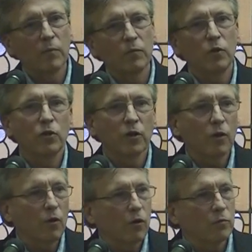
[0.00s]
You can go
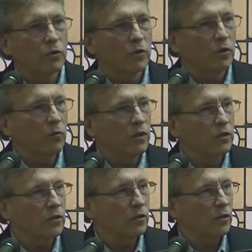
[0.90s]
home during the
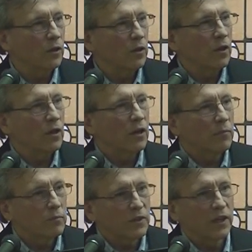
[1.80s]
winter,
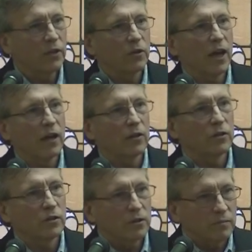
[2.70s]
take your
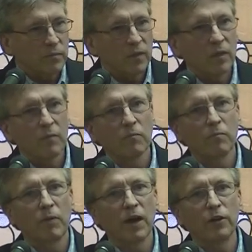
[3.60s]
dollars,
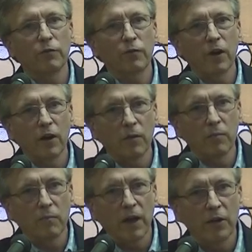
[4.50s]
buy your
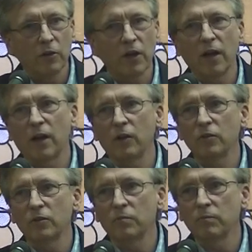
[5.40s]
farm, buy your
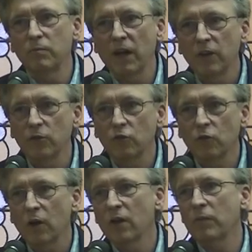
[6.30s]
cows, buy your
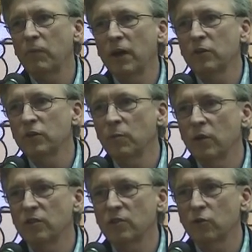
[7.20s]
truck, buy your
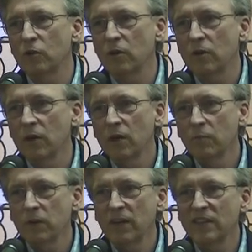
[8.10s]
small store,
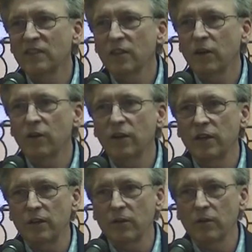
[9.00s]
but get started
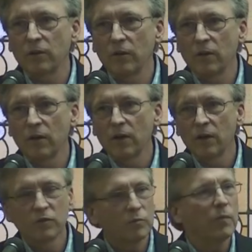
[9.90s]
here.
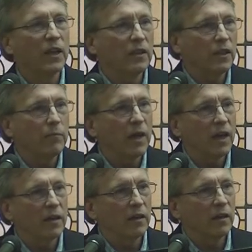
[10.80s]
It's mainly
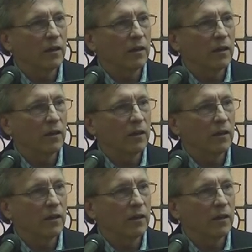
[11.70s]
men.